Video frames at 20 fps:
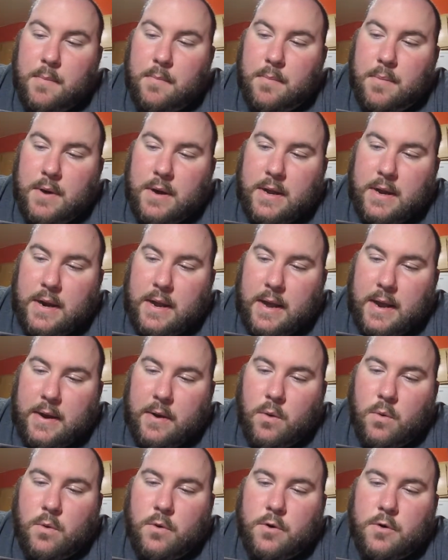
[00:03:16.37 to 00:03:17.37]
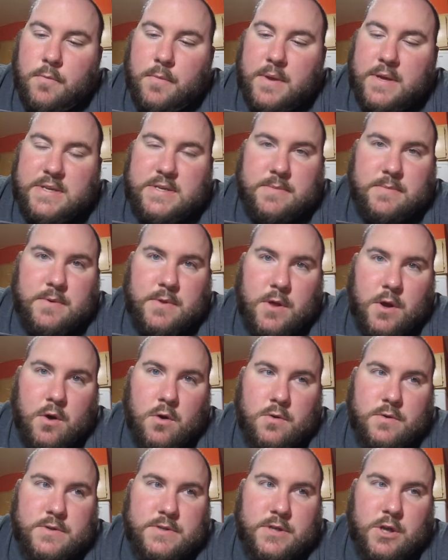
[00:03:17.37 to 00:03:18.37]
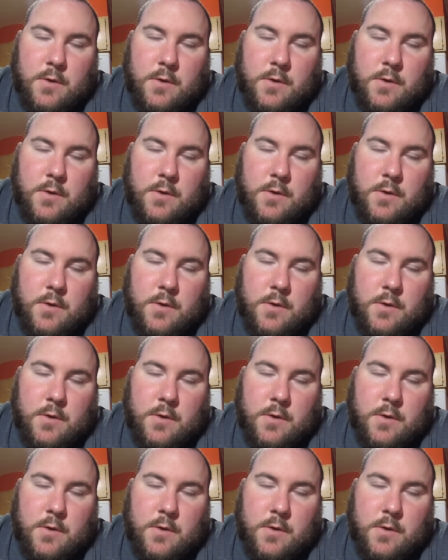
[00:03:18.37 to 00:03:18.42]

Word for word: but I ordered me some of those.